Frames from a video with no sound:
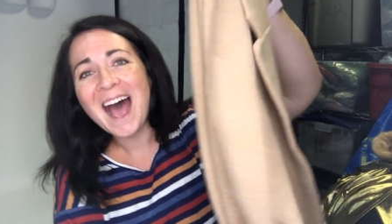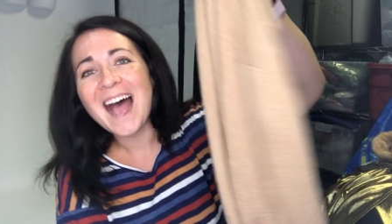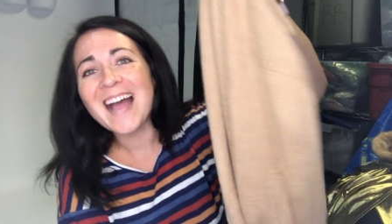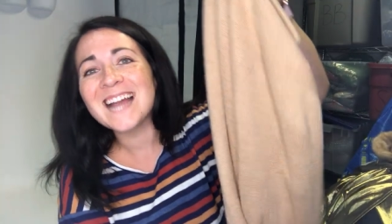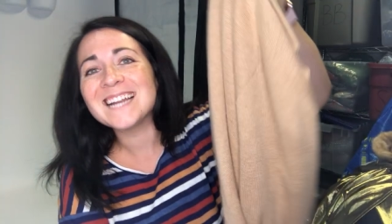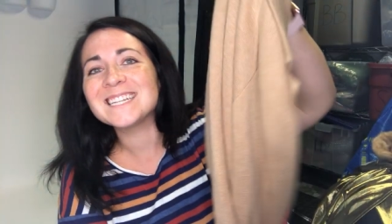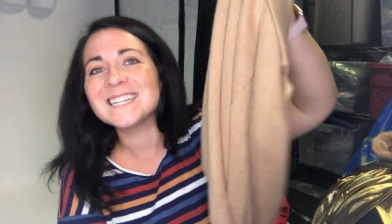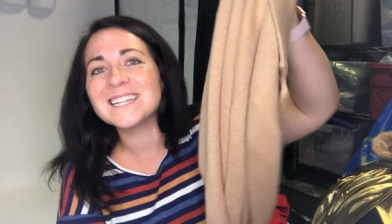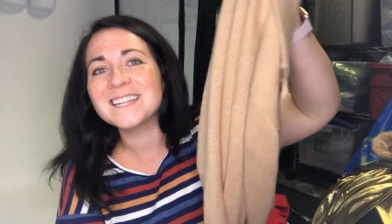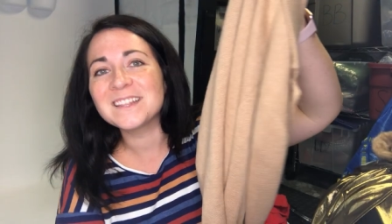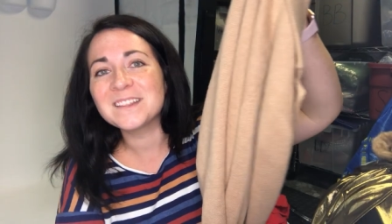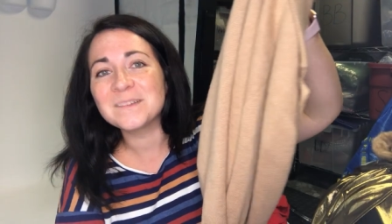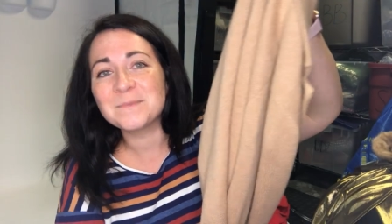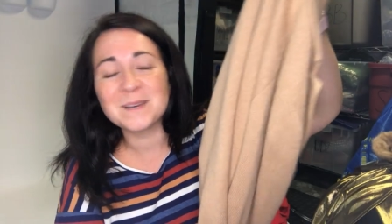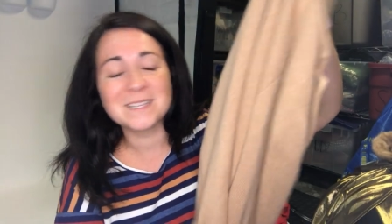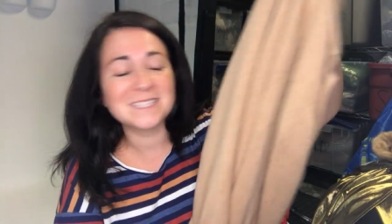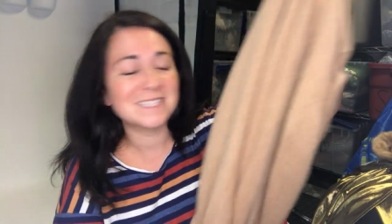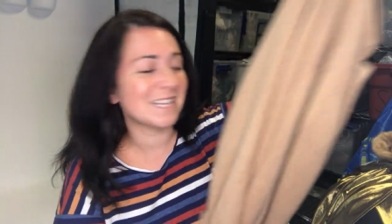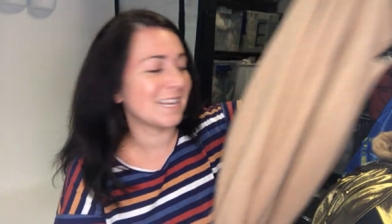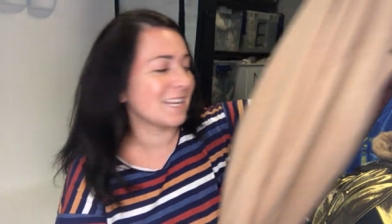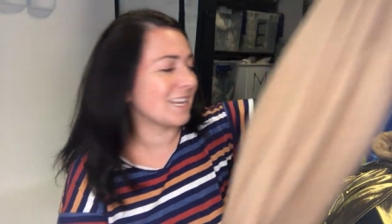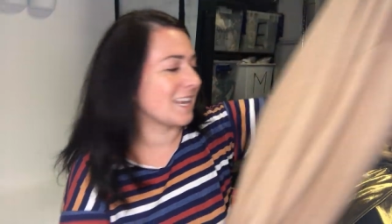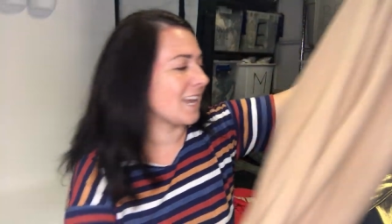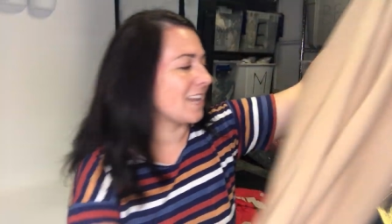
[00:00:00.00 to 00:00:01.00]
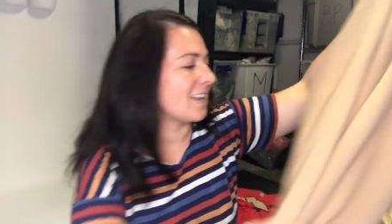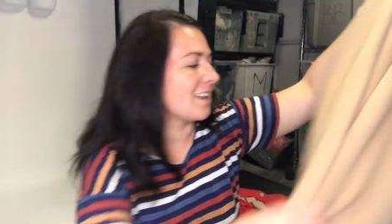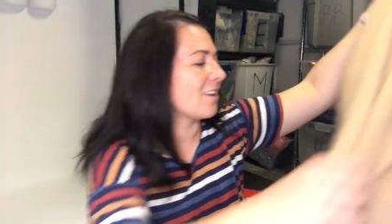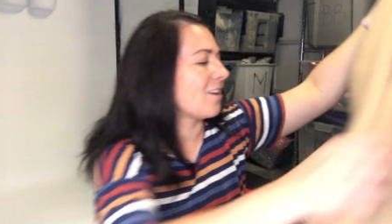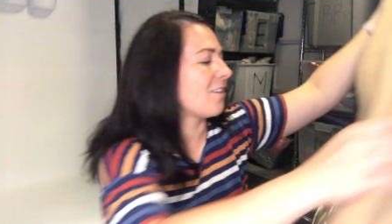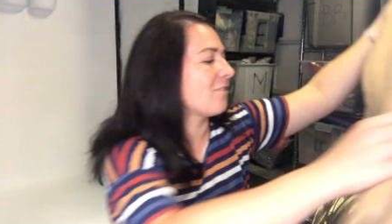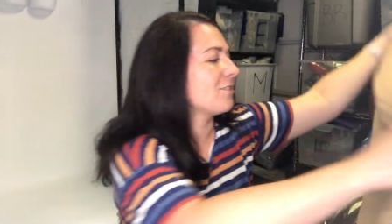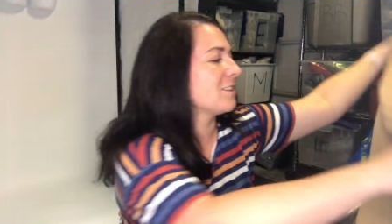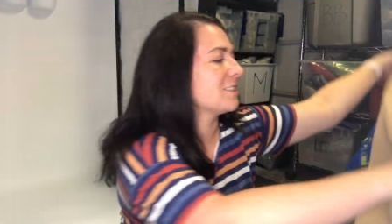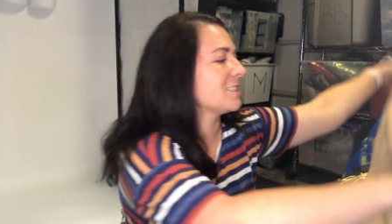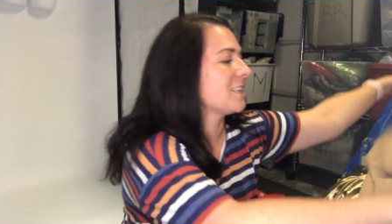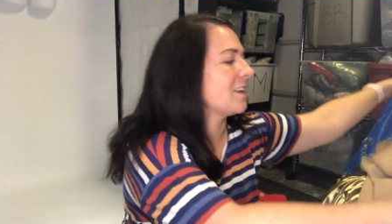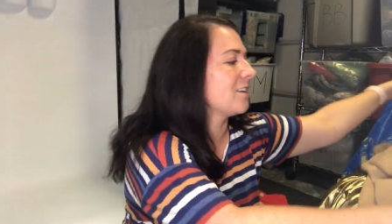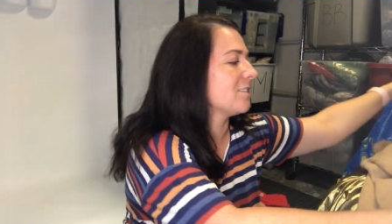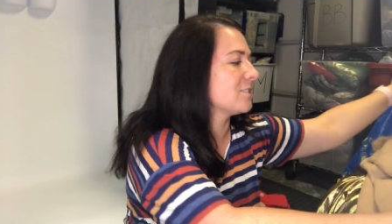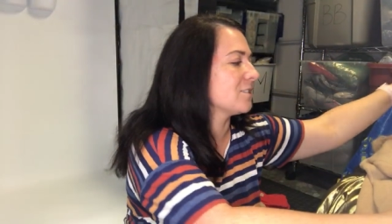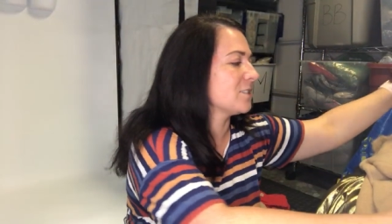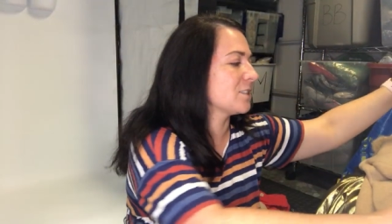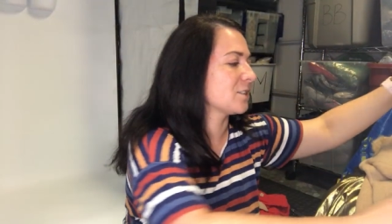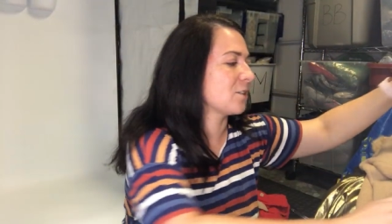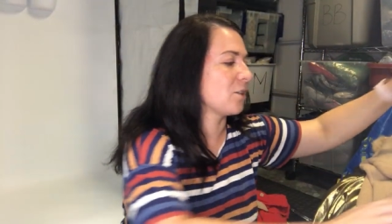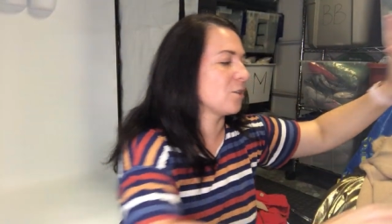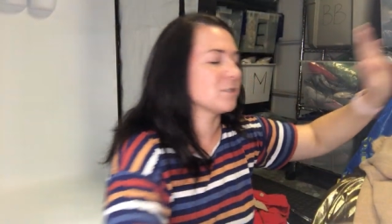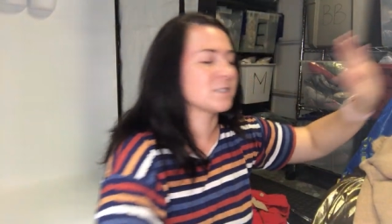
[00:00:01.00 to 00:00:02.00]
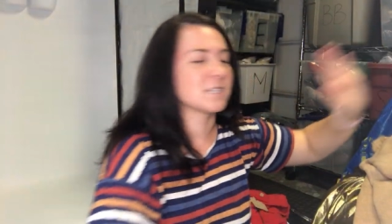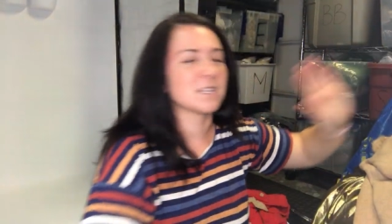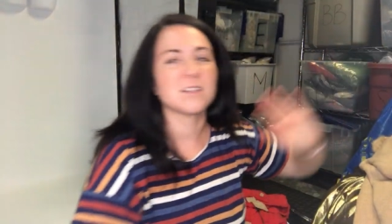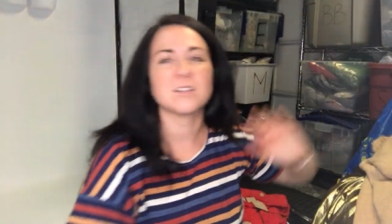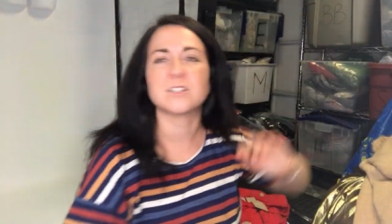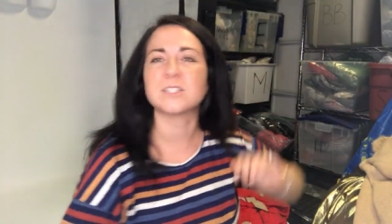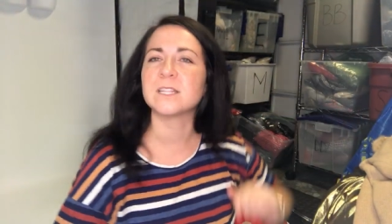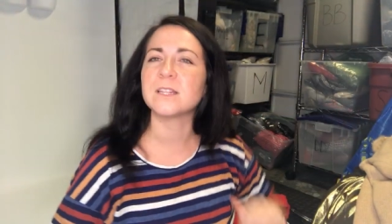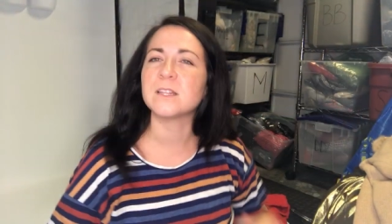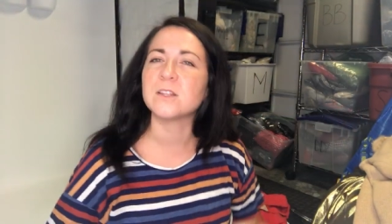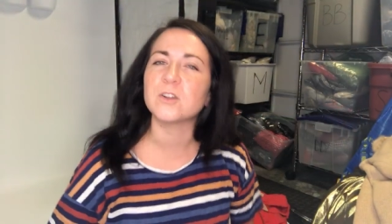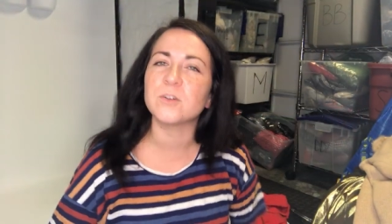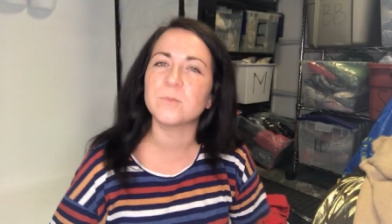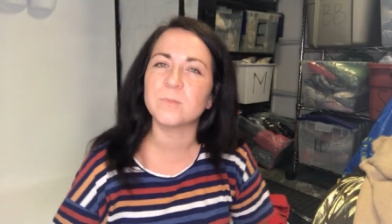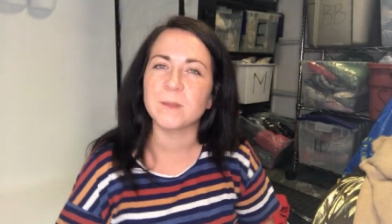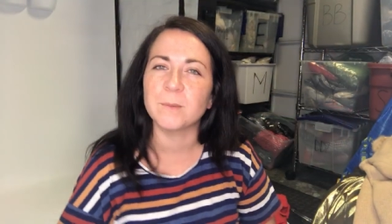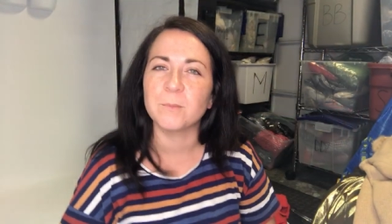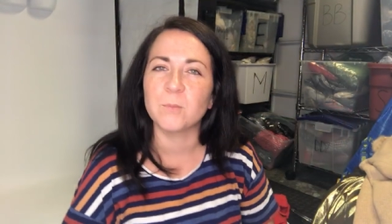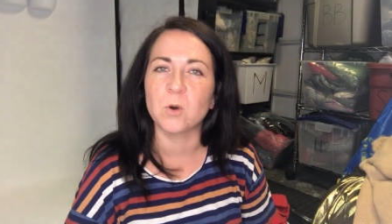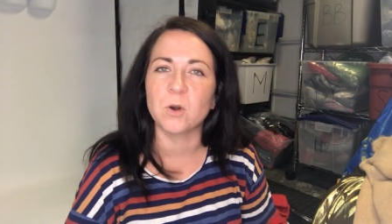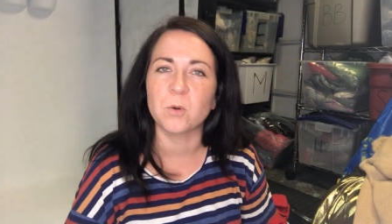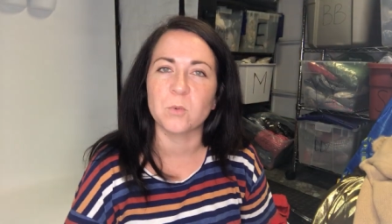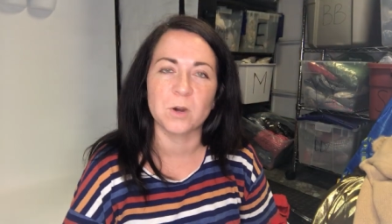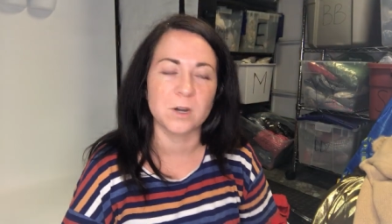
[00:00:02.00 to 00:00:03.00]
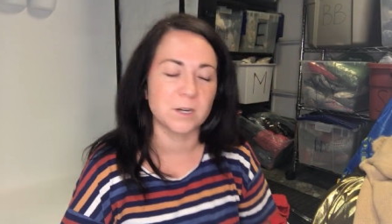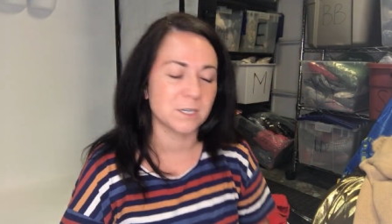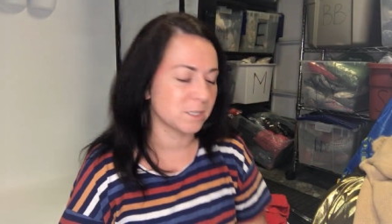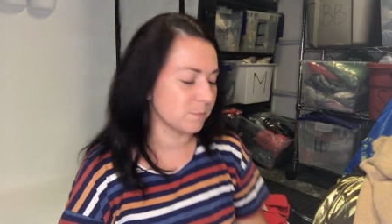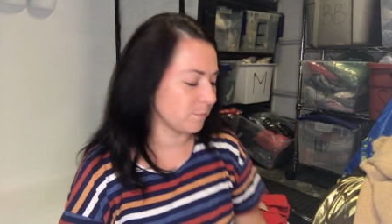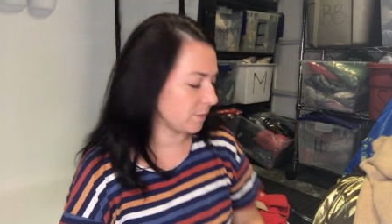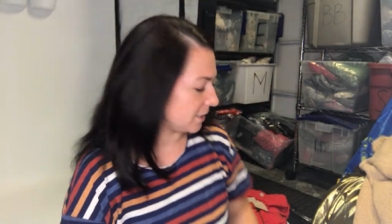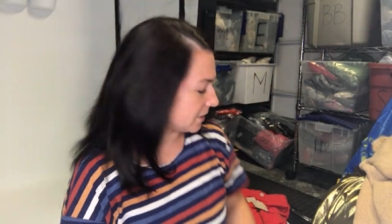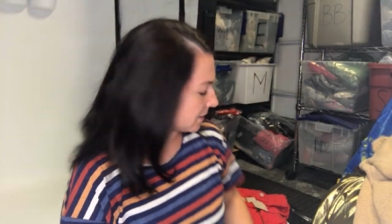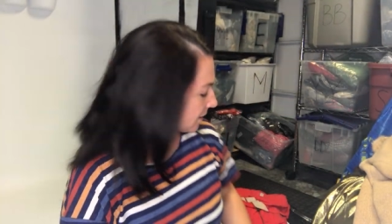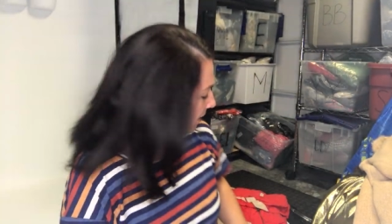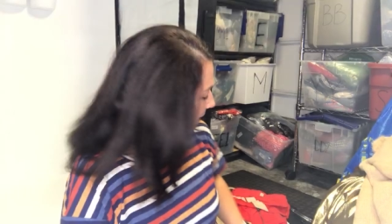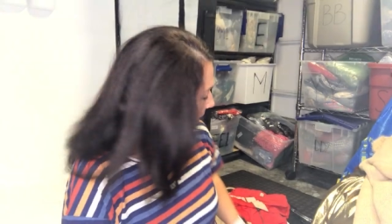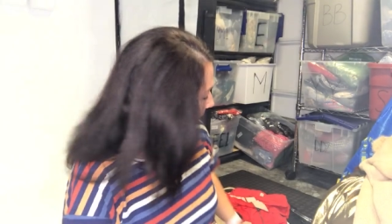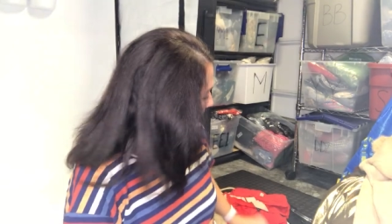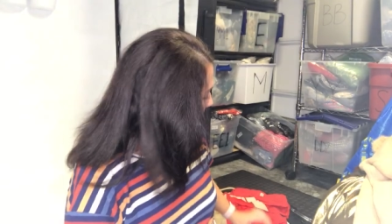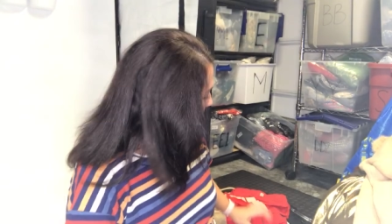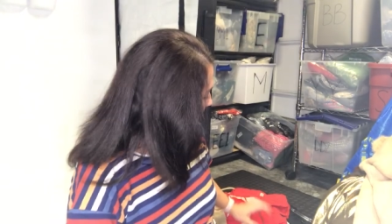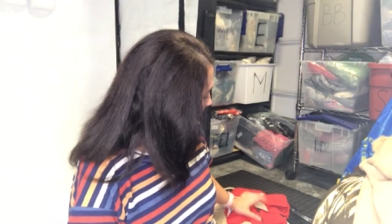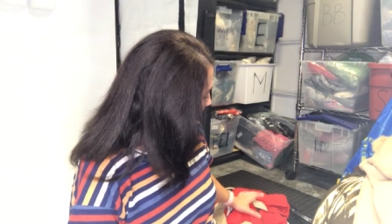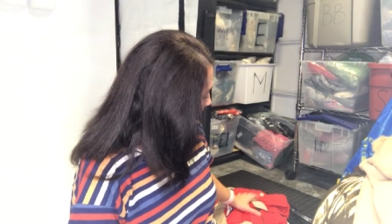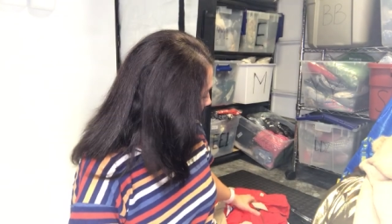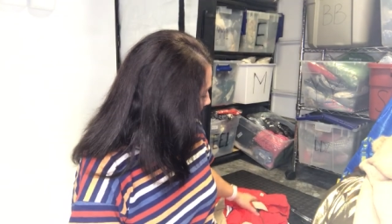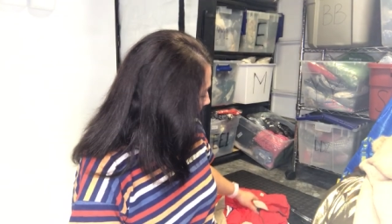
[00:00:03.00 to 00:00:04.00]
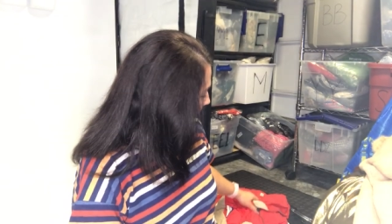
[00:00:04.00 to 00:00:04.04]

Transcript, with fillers: I did it the best I can, and obviously I'll disclose that there's a little bit more work to be done